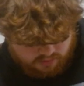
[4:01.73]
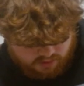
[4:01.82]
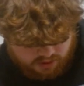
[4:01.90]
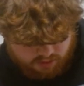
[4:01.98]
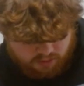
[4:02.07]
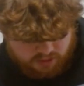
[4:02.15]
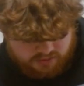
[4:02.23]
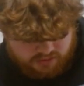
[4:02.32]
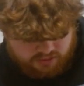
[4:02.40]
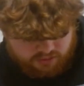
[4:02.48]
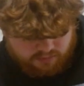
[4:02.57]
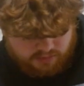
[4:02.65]
I want
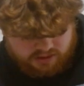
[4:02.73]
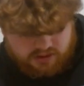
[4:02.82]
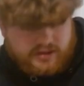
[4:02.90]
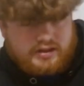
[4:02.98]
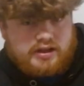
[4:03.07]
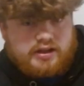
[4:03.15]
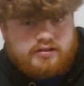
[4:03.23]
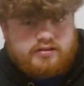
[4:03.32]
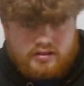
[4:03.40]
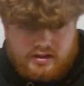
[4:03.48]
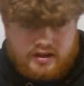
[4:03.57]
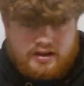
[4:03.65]
to mention
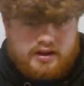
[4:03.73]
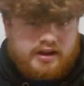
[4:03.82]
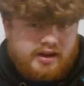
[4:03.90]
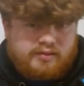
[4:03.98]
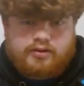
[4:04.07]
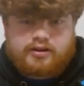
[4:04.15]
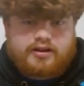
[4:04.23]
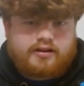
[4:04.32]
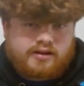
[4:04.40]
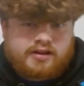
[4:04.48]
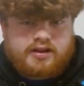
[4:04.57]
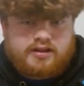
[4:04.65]
again that I am working
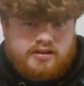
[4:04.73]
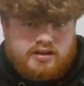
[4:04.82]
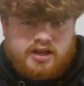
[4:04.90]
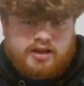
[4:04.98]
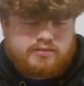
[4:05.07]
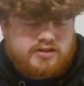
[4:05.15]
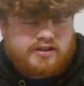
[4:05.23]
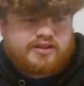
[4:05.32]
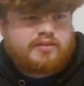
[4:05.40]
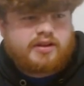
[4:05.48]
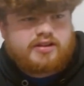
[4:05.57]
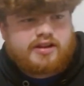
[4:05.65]
on an indie game. Talked
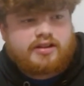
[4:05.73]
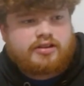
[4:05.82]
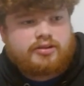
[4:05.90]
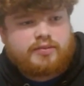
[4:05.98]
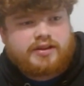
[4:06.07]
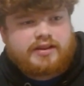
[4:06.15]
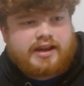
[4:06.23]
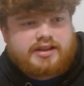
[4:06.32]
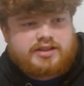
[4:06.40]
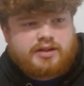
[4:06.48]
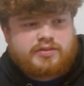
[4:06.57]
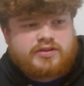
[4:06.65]
about that a little bit
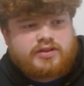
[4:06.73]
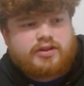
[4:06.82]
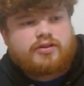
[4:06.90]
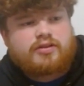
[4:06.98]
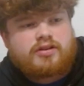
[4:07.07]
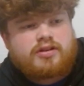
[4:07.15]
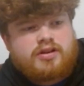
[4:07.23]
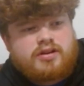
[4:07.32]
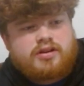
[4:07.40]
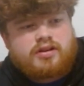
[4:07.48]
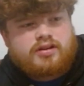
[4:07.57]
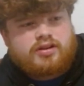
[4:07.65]
last episode.
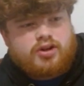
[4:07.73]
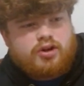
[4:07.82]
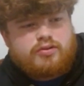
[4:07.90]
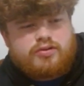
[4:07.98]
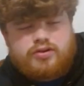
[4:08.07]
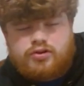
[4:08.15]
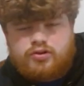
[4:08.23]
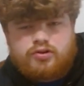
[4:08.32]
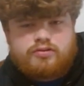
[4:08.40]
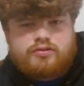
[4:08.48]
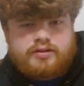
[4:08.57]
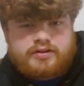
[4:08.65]
No
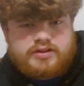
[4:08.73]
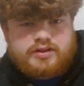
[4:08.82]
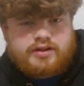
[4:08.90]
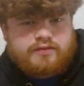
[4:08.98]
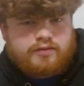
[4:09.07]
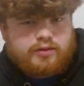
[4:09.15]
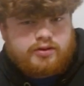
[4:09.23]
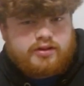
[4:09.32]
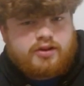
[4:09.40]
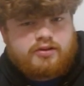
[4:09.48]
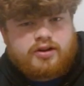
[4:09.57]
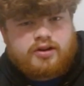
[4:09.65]
new stuff really
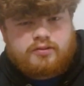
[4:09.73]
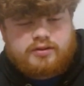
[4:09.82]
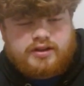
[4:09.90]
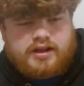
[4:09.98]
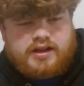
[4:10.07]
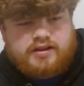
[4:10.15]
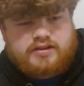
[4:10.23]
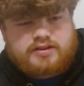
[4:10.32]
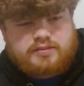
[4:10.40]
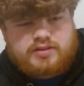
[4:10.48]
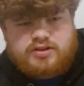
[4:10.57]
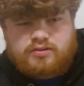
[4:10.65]
going on with that because
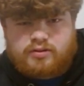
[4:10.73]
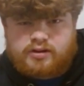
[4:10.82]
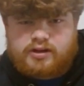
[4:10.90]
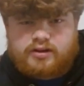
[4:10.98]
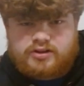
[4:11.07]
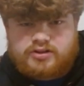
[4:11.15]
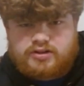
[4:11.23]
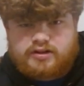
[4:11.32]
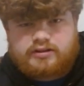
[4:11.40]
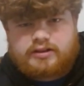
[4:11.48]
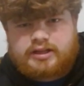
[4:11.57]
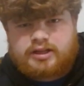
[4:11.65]
I'm still working on a
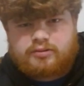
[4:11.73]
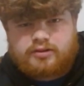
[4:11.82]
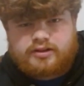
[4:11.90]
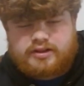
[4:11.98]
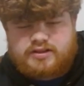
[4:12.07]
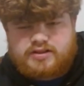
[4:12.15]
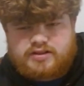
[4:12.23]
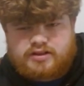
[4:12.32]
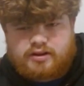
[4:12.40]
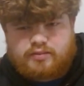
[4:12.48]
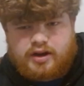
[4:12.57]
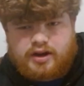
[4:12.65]
trailer to get released.
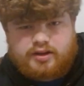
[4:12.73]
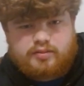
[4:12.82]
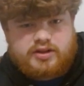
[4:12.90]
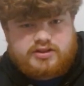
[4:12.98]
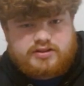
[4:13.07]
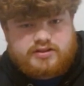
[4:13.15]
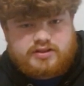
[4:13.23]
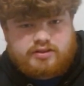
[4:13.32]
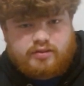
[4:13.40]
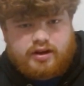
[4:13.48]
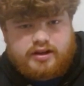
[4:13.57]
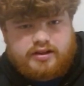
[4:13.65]
I commissioned
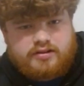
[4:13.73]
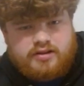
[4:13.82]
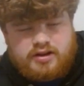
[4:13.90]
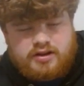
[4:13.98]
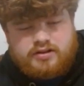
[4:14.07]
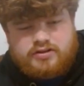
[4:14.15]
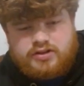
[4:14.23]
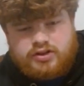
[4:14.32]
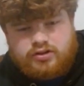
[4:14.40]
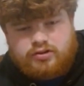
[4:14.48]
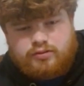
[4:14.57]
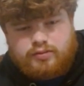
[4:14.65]
somebody
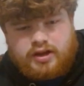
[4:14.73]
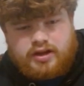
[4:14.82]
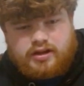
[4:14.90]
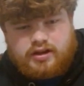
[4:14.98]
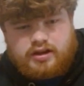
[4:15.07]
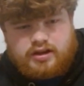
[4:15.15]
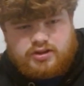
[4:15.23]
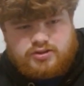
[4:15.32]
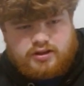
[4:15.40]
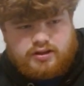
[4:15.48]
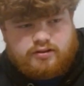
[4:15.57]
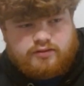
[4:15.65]
to make a
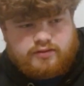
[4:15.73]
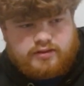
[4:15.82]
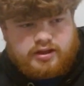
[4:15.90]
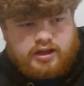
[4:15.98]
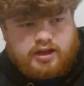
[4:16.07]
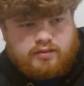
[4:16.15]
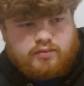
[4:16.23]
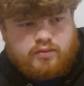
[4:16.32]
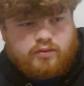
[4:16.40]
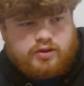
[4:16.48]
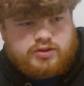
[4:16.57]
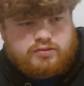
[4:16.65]
trailer for the game,
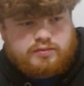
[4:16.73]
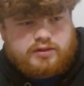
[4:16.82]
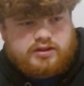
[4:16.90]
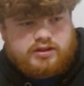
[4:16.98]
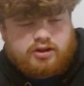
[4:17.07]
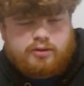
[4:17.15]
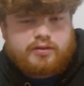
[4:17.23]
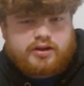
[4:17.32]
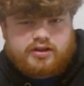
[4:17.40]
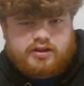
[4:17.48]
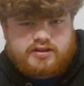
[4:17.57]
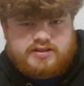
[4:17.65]
which will be the
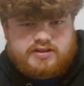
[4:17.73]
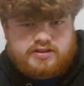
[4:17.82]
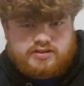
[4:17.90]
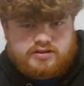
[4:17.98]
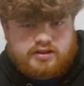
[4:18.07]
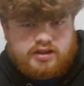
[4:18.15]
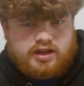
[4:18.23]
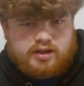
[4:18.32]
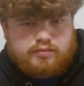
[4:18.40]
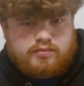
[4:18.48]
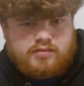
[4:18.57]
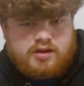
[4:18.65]
opening cutscene to the
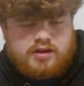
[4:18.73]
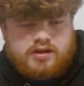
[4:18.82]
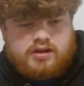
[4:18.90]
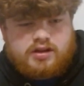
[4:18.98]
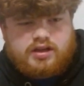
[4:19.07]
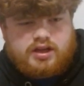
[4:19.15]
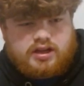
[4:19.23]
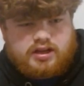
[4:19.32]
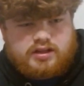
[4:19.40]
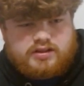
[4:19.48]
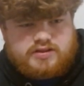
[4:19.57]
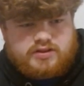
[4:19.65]
game.
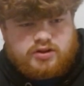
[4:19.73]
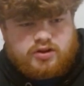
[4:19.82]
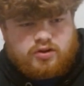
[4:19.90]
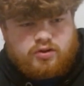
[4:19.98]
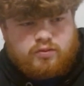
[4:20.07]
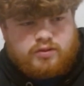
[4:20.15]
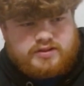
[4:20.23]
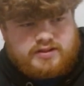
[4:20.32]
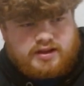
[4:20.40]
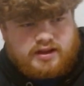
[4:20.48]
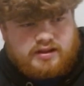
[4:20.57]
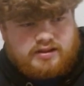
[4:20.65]
And so once
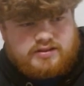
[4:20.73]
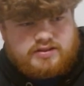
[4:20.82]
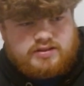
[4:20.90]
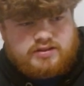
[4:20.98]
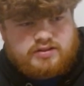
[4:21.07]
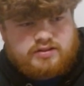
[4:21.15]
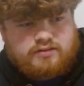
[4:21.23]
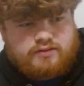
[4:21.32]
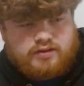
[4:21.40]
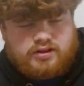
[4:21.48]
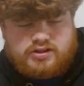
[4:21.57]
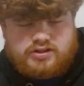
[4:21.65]
that gets
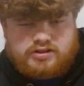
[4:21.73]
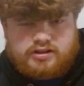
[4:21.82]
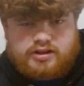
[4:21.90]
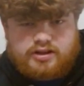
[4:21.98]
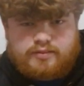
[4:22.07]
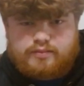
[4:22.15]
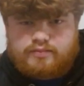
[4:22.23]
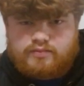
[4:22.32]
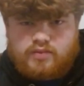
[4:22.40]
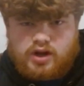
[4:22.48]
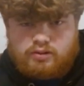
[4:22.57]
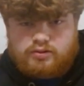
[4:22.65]
finished, I
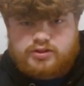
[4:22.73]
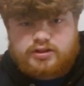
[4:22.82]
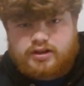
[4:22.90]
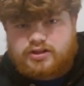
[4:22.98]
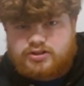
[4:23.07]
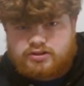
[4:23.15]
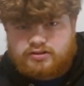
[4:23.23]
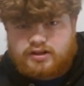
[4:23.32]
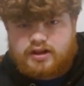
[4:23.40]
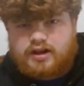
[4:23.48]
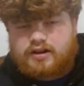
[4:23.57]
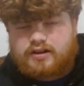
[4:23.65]
will try and show
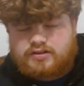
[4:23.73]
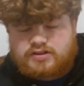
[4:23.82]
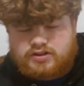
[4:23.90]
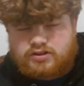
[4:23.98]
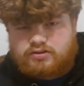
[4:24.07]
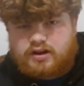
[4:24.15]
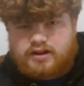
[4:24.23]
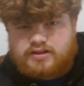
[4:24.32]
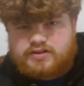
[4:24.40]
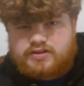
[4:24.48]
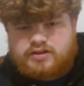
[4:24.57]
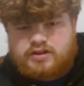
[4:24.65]
that to you
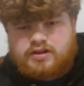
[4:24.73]
guys.